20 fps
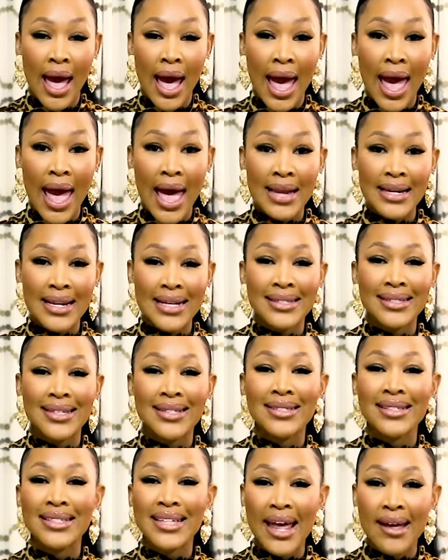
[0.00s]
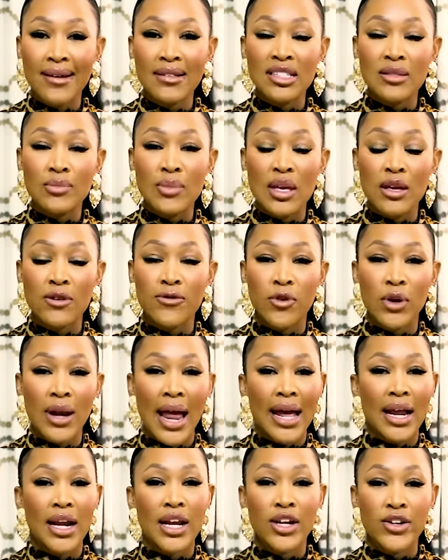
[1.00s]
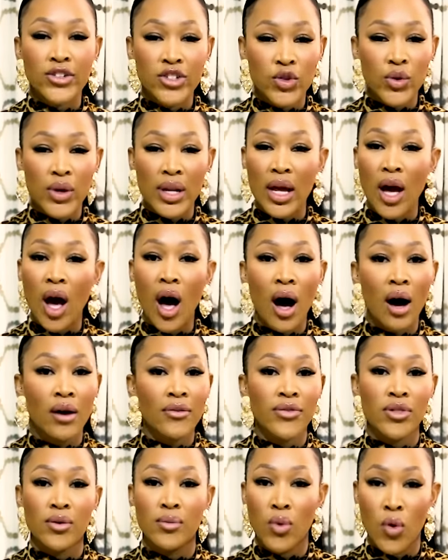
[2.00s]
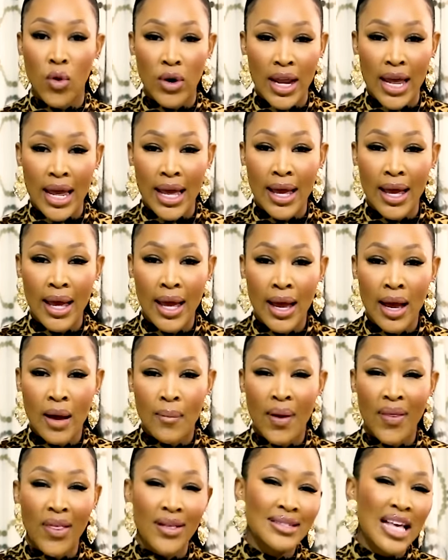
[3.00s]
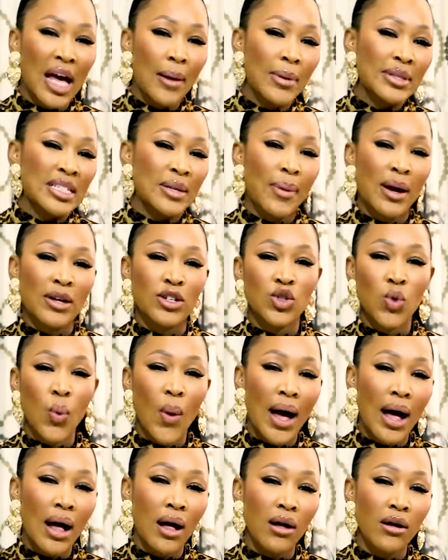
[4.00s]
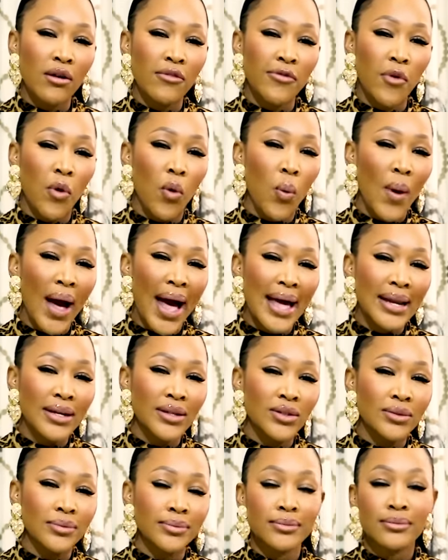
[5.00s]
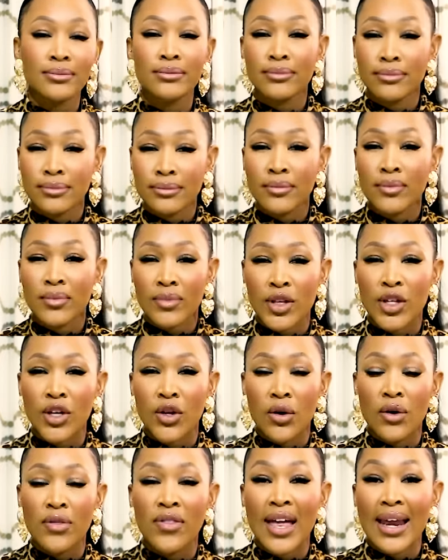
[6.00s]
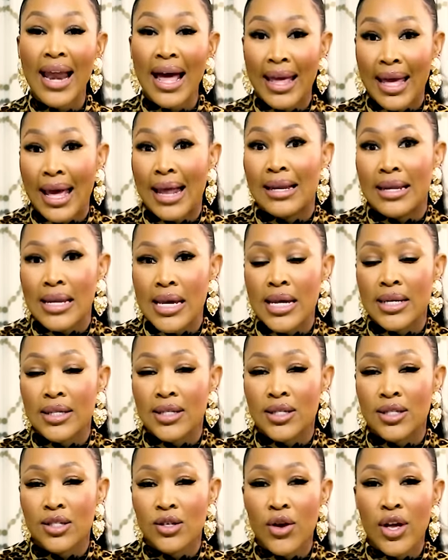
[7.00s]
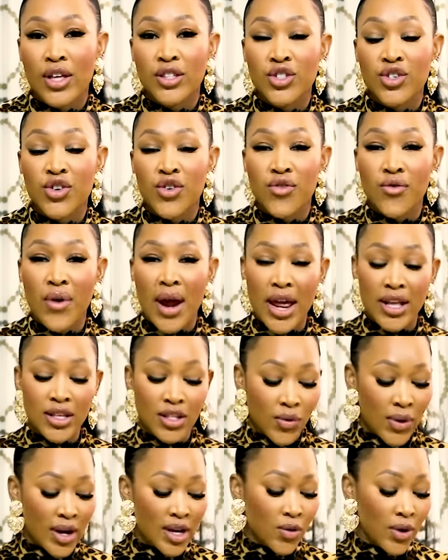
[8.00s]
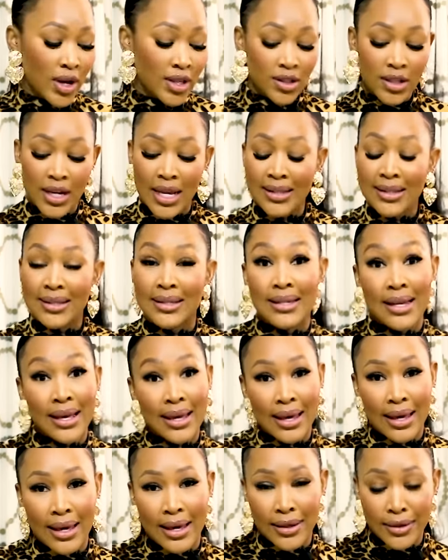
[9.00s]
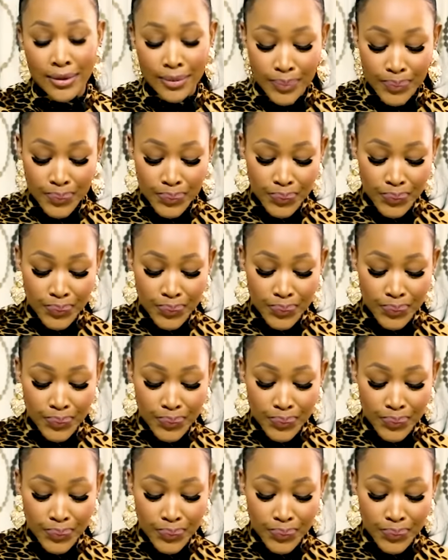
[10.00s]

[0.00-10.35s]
and it sustains me for like literally half the morning. By the time it's about 12 or 1, then I can eat. So it's great, great, great. So let's dig in